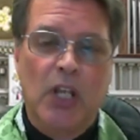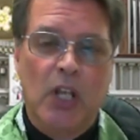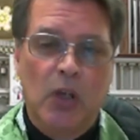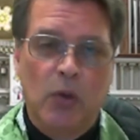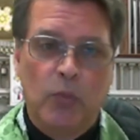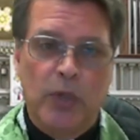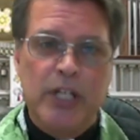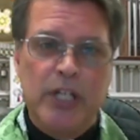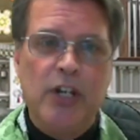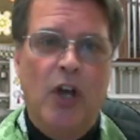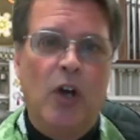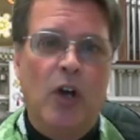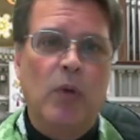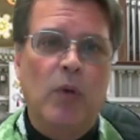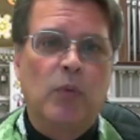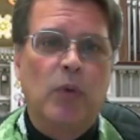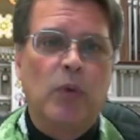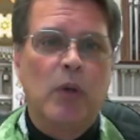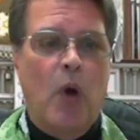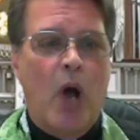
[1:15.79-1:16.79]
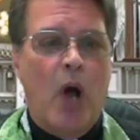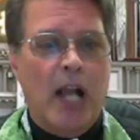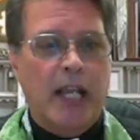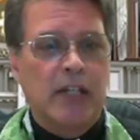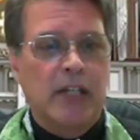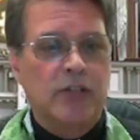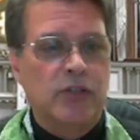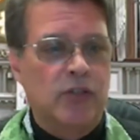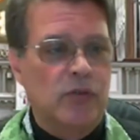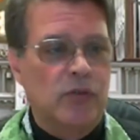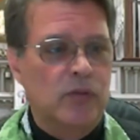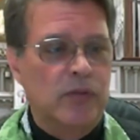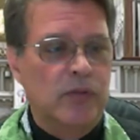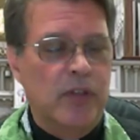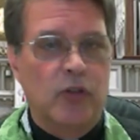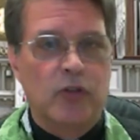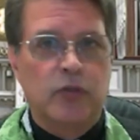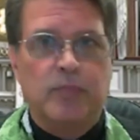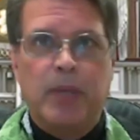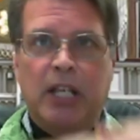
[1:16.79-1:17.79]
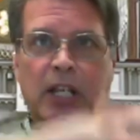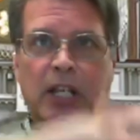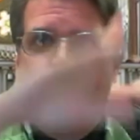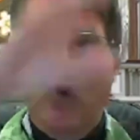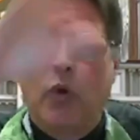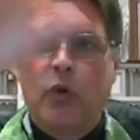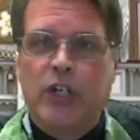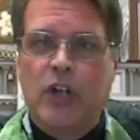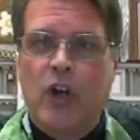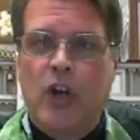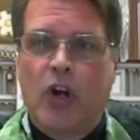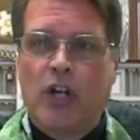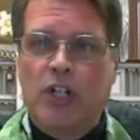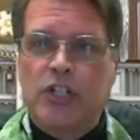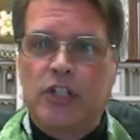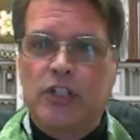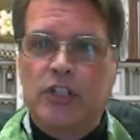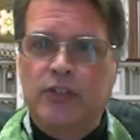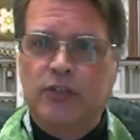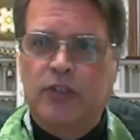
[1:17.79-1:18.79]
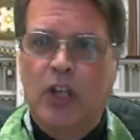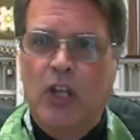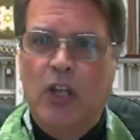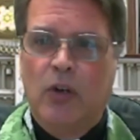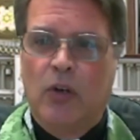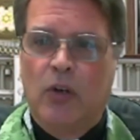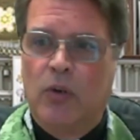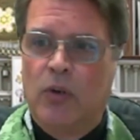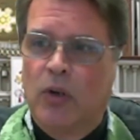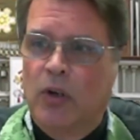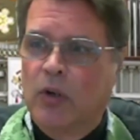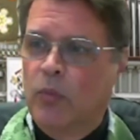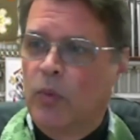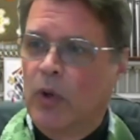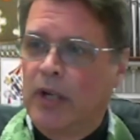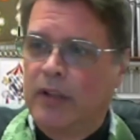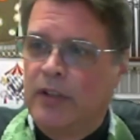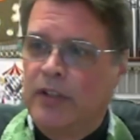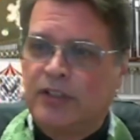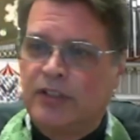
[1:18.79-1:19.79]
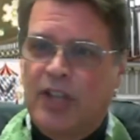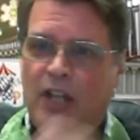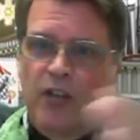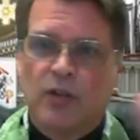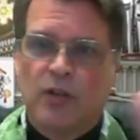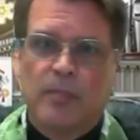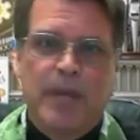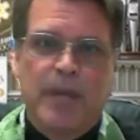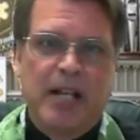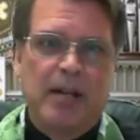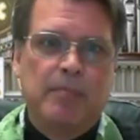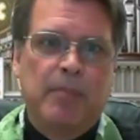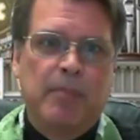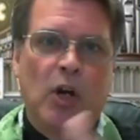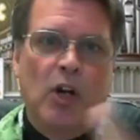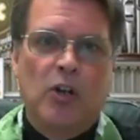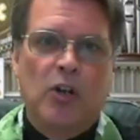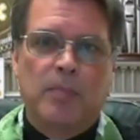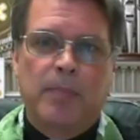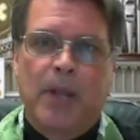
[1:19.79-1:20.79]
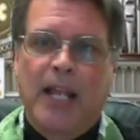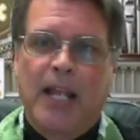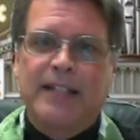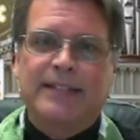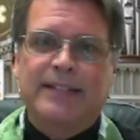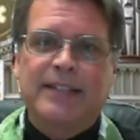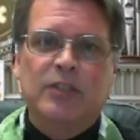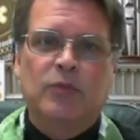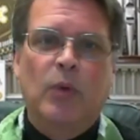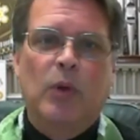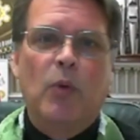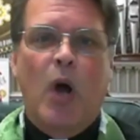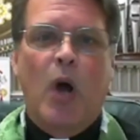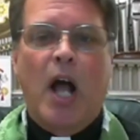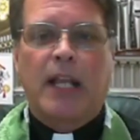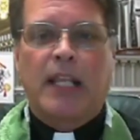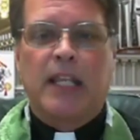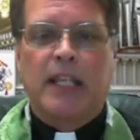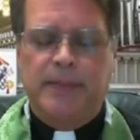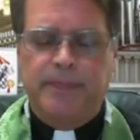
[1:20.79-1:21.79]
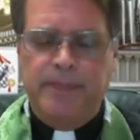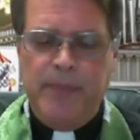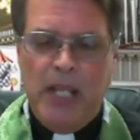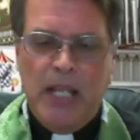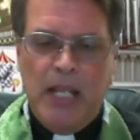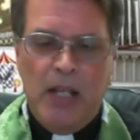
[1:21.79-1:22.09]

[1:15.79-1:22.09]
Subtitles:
We know when we walk into those big golden arches or one of these other big burger places, we walk in,